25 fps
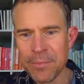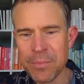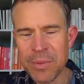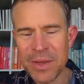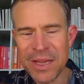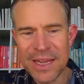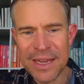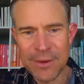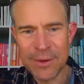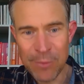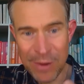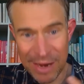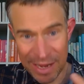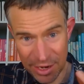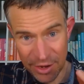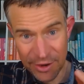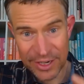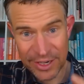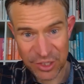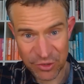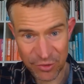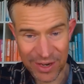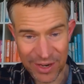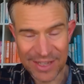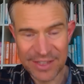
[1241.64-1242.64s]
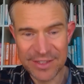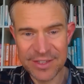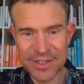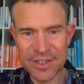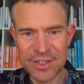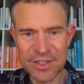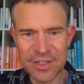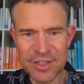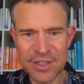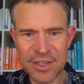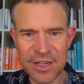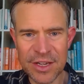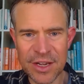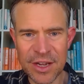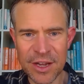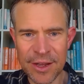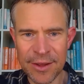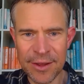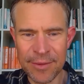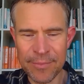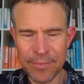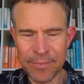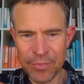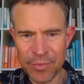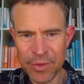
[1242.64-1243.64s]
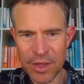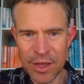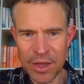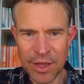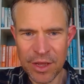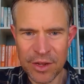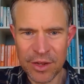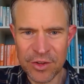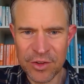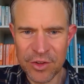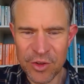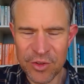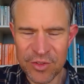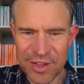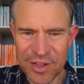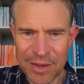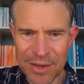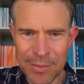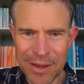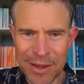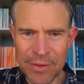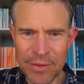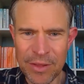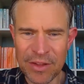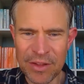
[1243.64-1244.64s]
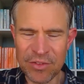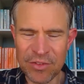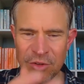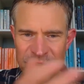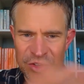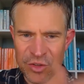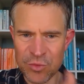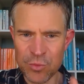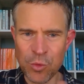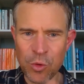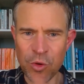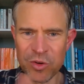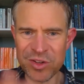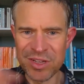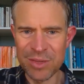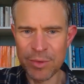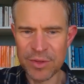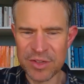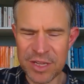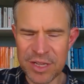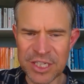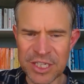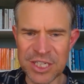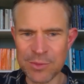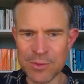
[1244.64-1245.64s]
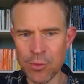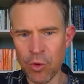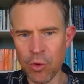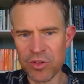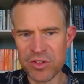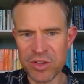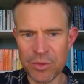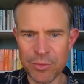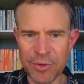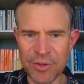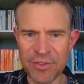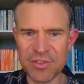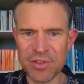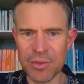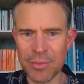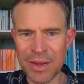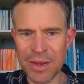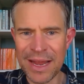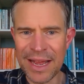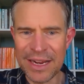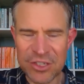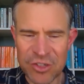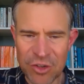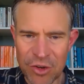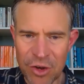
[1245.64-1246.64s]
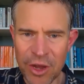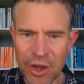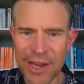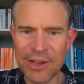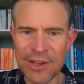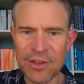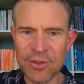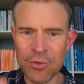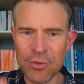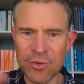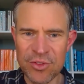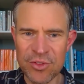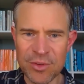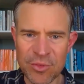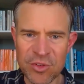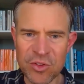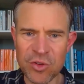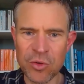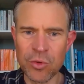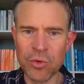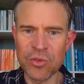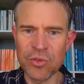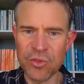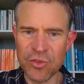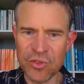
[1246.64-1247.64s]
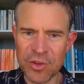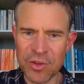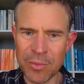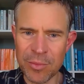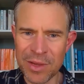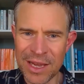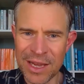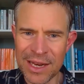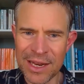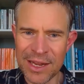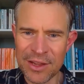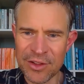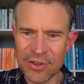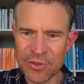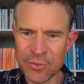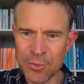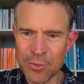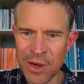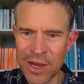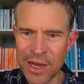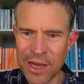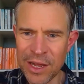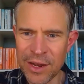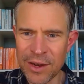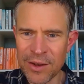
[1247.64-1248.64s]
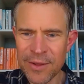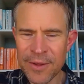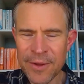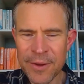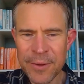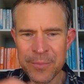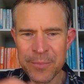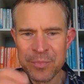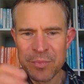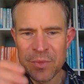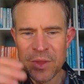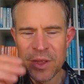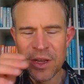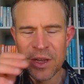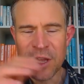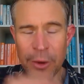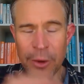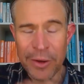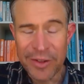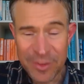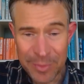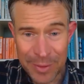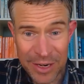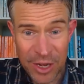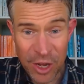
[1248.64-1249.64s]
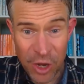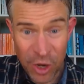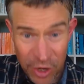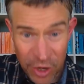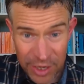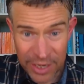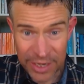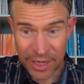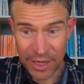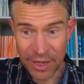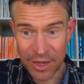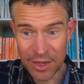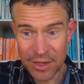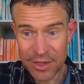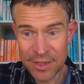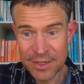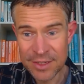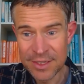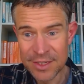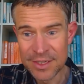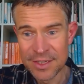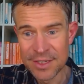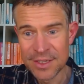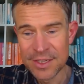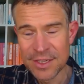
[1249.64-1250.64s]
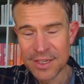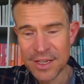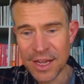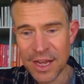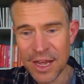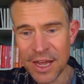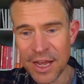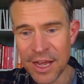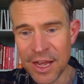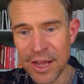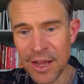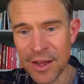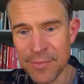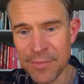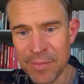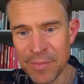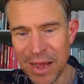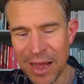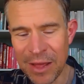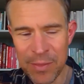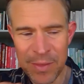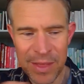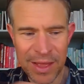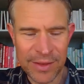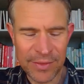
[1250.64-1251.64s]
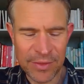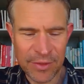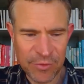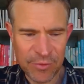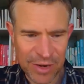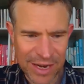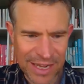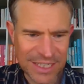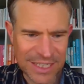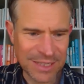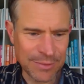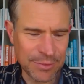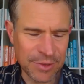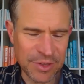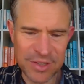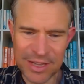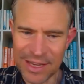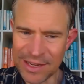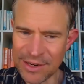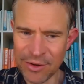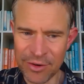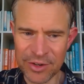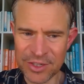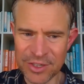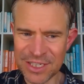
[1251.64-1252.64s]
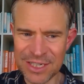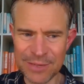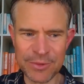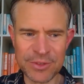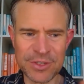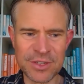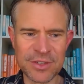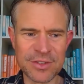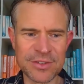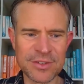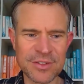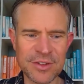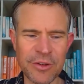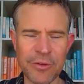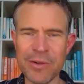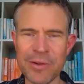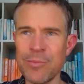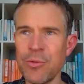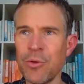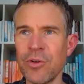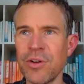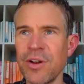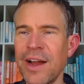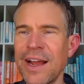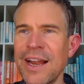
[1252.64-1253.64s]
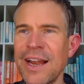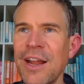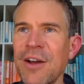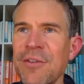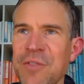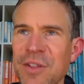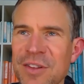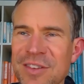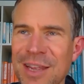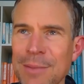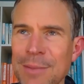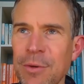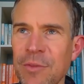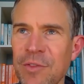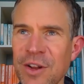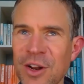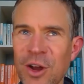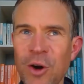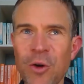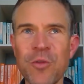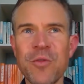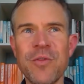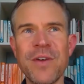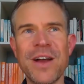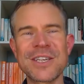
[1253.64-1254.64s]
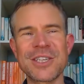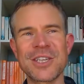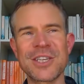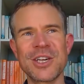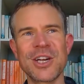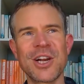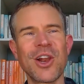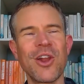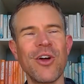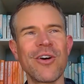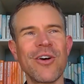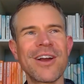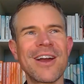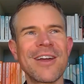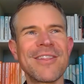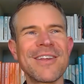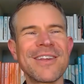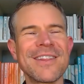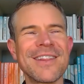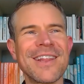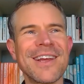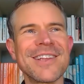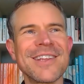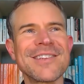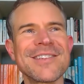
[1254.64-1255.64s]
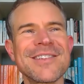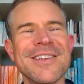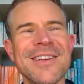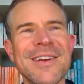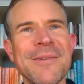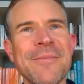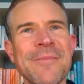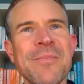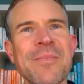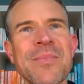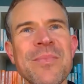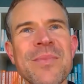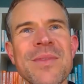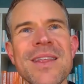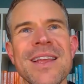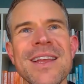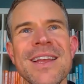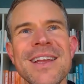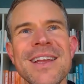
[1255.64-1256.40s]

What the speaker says: Being well hydrated, and you said about that's not just water, but potentially water with some electrolytes or some salts or something in it as well. Going to bed earlier, and then the relationship with technology, which is so important. I love the tip of an old-fashioned clock. I think that's something